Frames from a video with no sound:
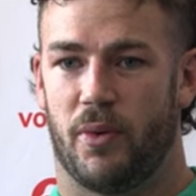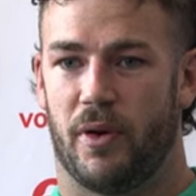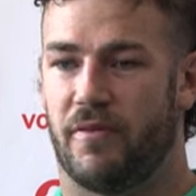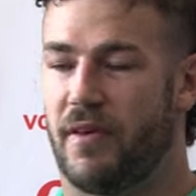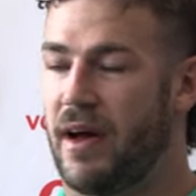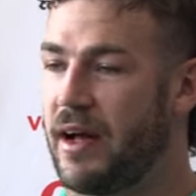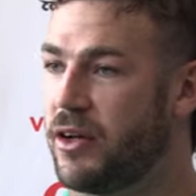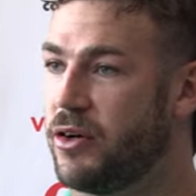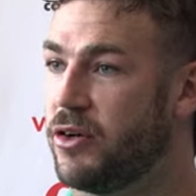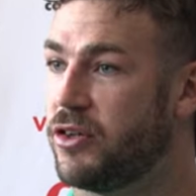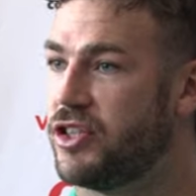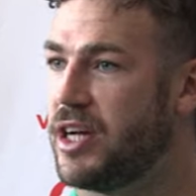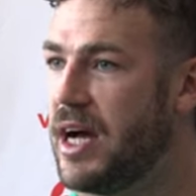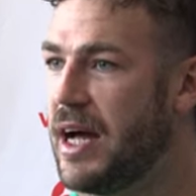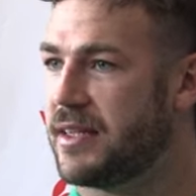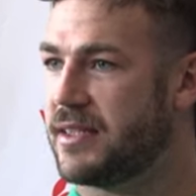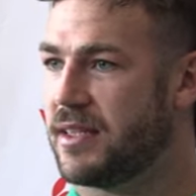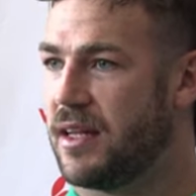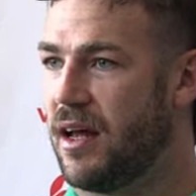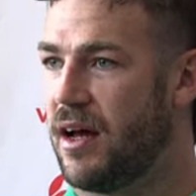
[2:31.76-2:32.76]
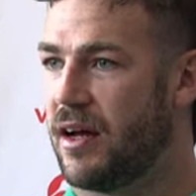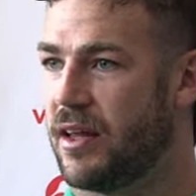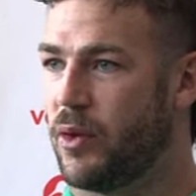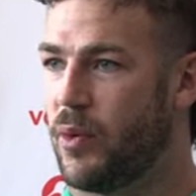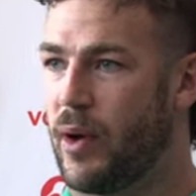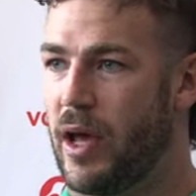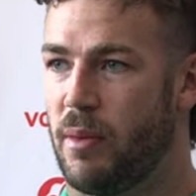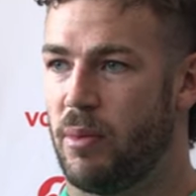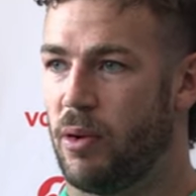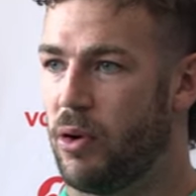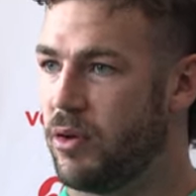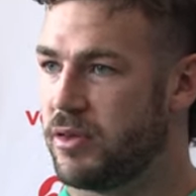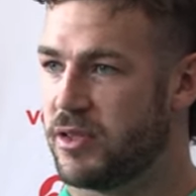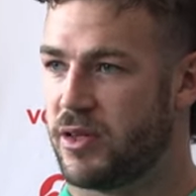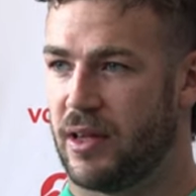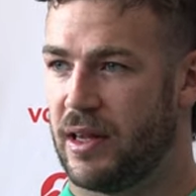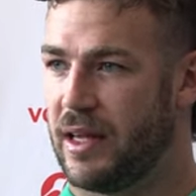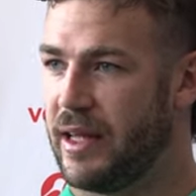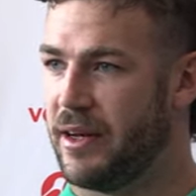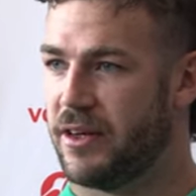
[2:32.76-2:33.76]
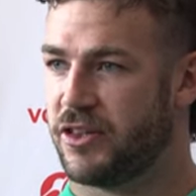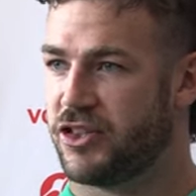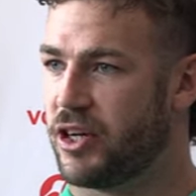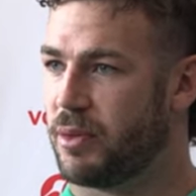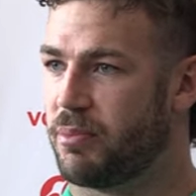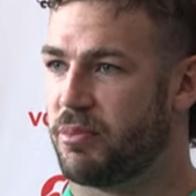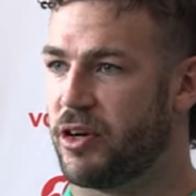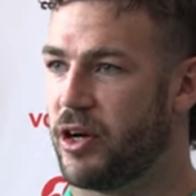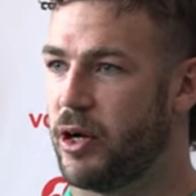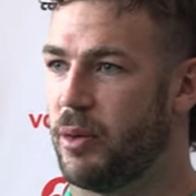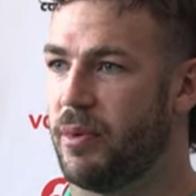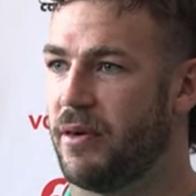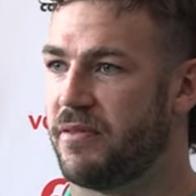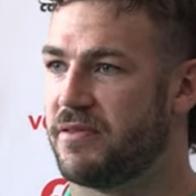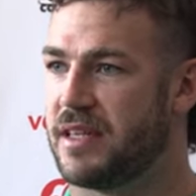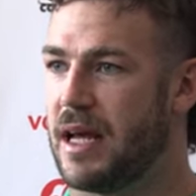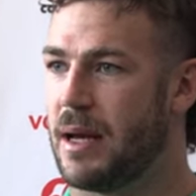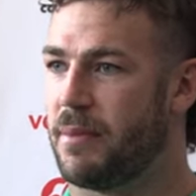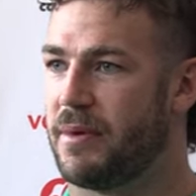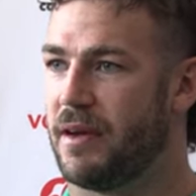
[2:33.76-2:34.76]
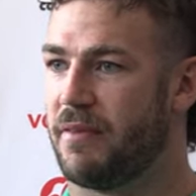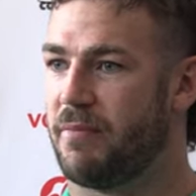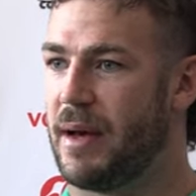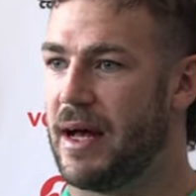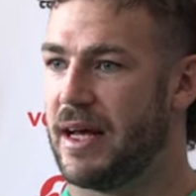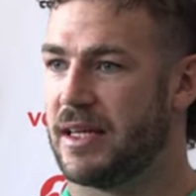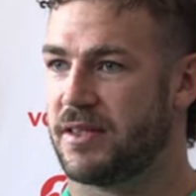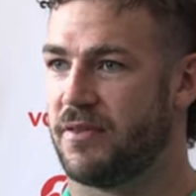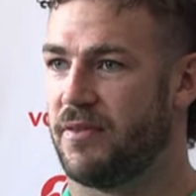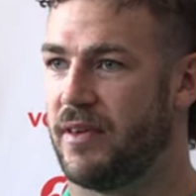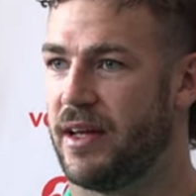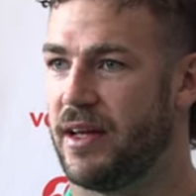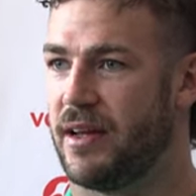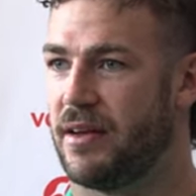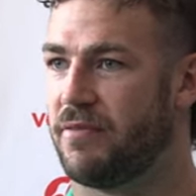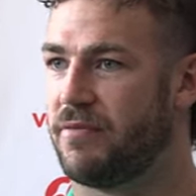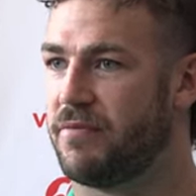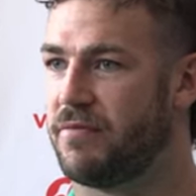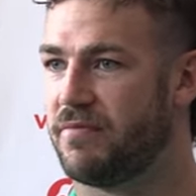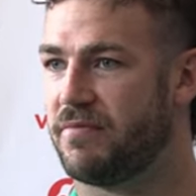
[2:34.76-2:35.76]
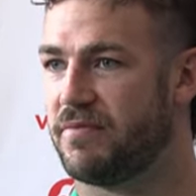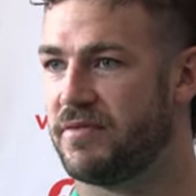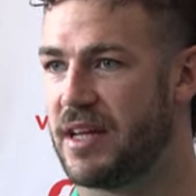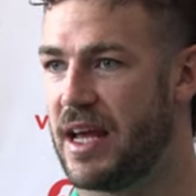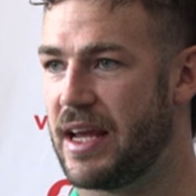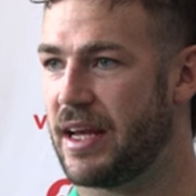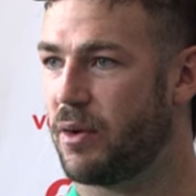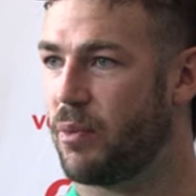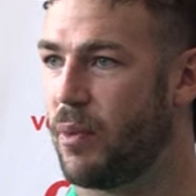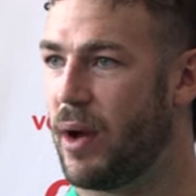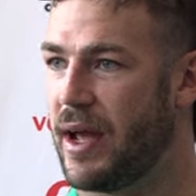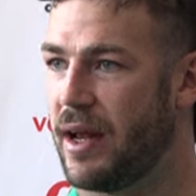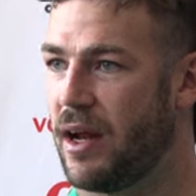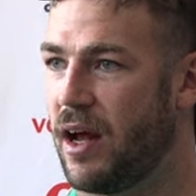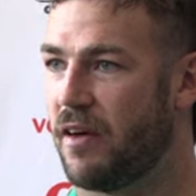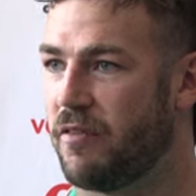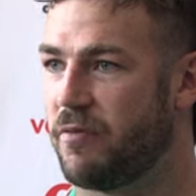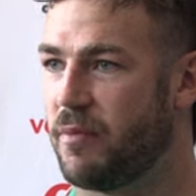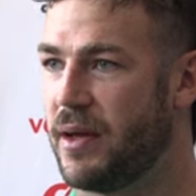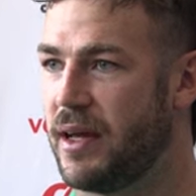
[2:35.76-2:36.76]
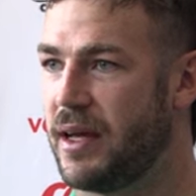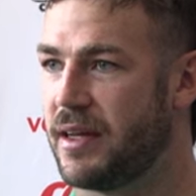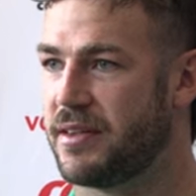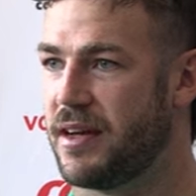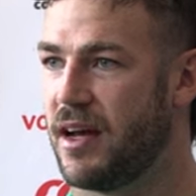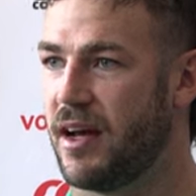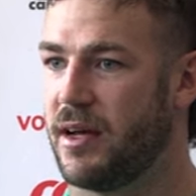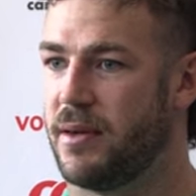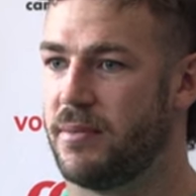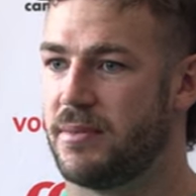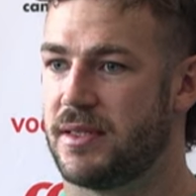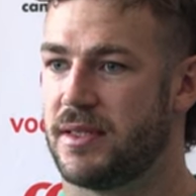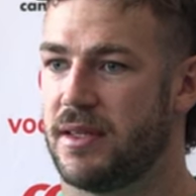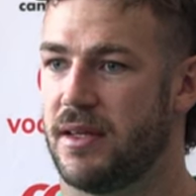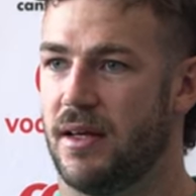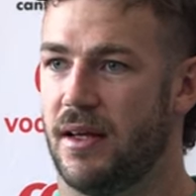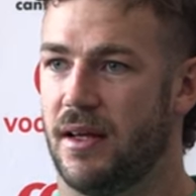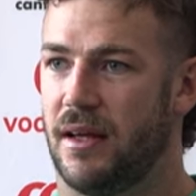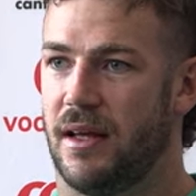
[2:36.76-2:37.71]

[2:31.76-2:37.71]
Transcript: We've had good chats along the way, but also the leadership group have stepped in massively and have taken weight off me at times.